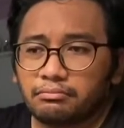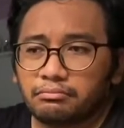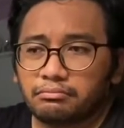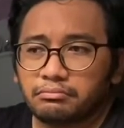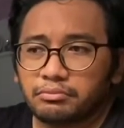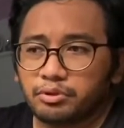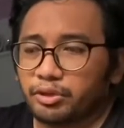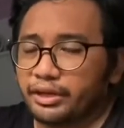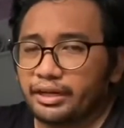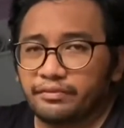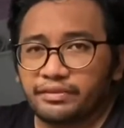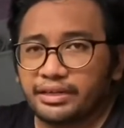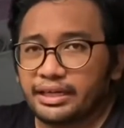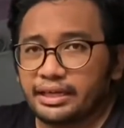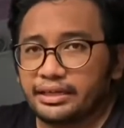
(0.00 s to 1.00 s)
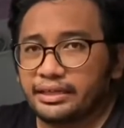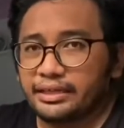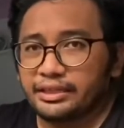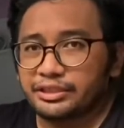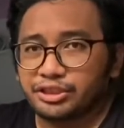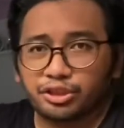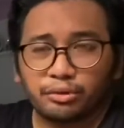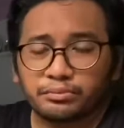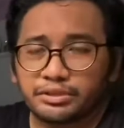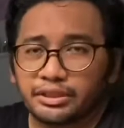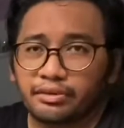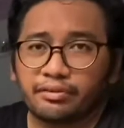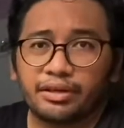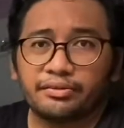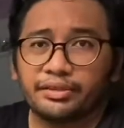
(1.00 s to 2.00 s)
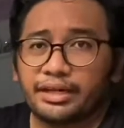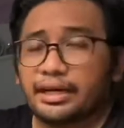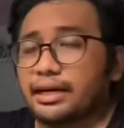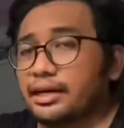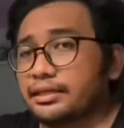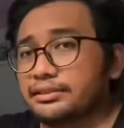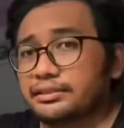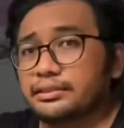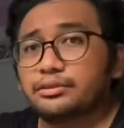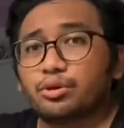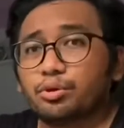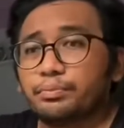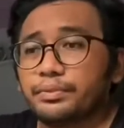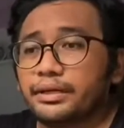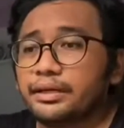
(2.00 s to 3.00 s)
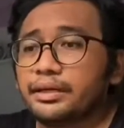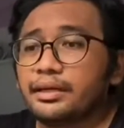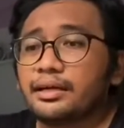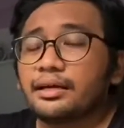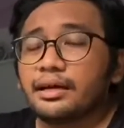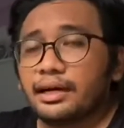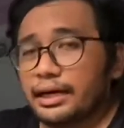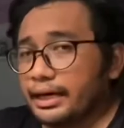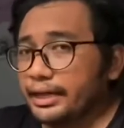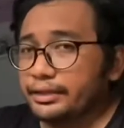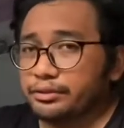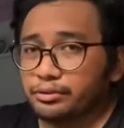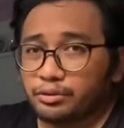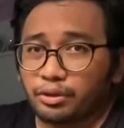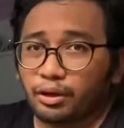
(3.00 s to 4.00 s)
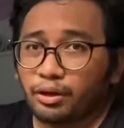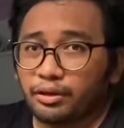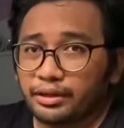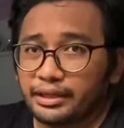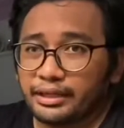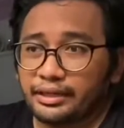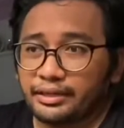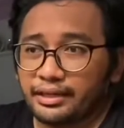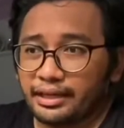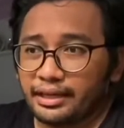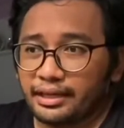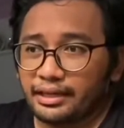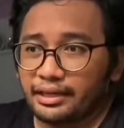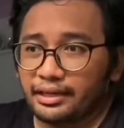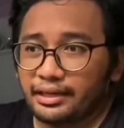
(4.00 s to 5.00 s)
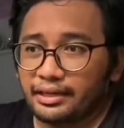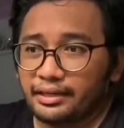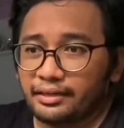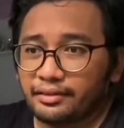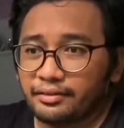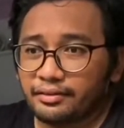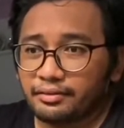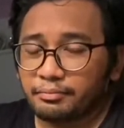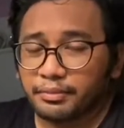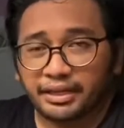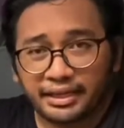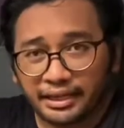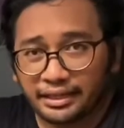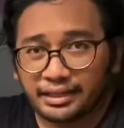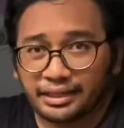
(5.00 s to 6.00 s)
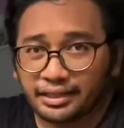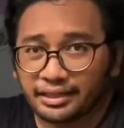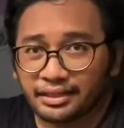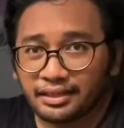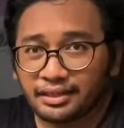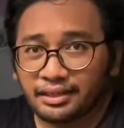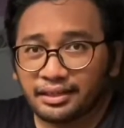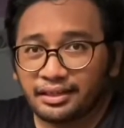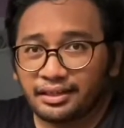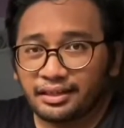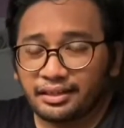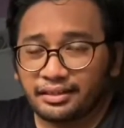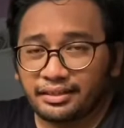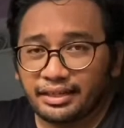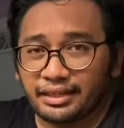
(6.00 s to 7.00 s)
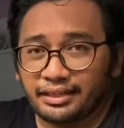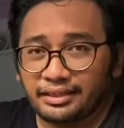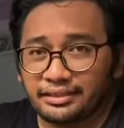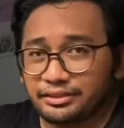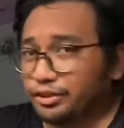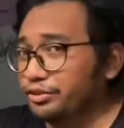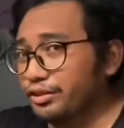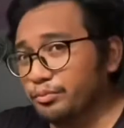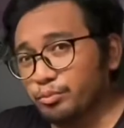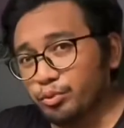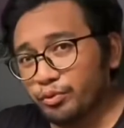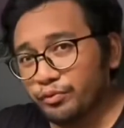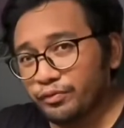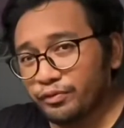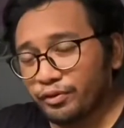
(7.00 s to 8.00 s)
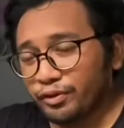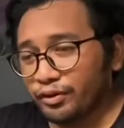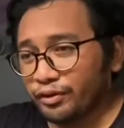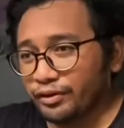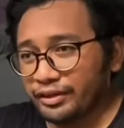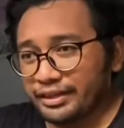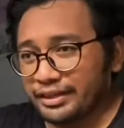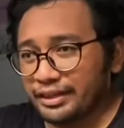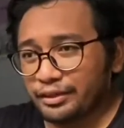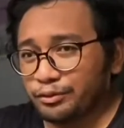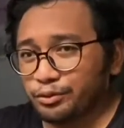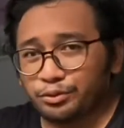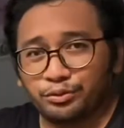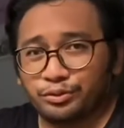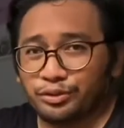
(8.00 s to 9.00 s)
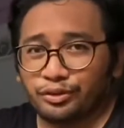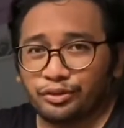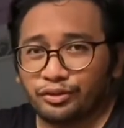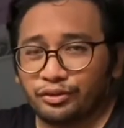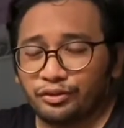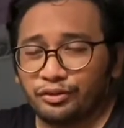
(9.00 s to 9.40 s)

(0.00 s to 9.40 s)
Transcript: Not having any shops around that are still open. I had to call in a mechanic that is on the move, or it can go to your